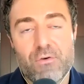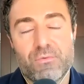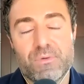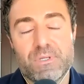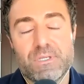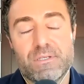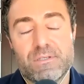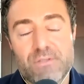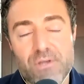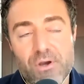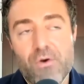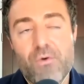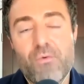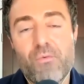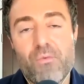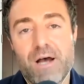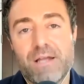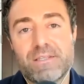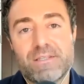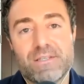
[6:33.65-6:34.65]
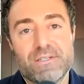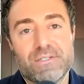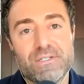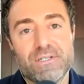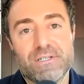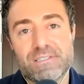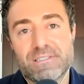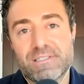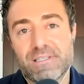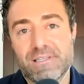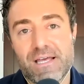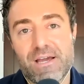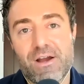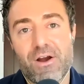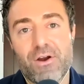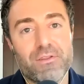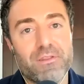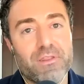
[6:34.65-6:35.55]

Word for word: We don't want to just let our